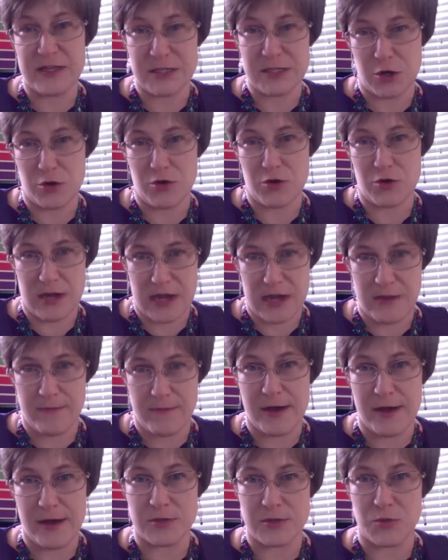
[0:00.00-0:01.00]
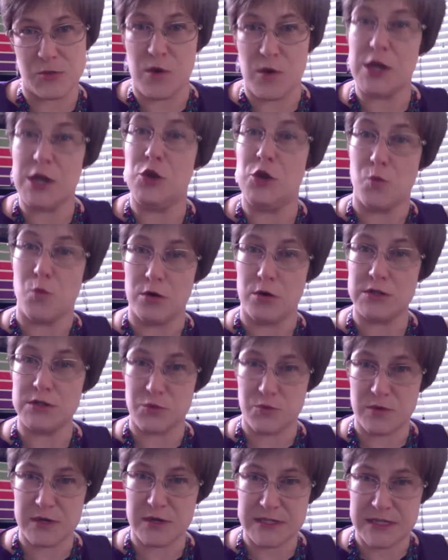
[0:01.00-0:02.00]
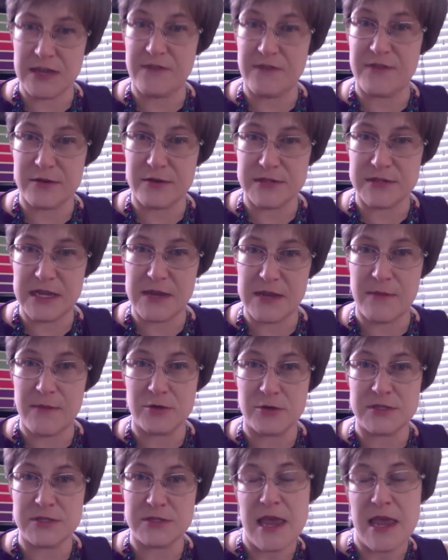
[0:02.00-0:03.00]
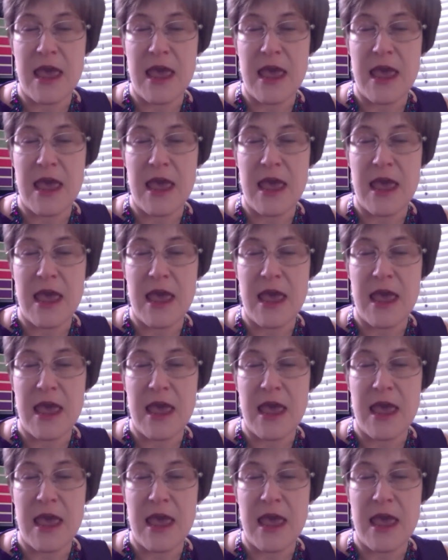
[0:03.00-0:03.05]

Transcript: certain emails when you want to receive those emails,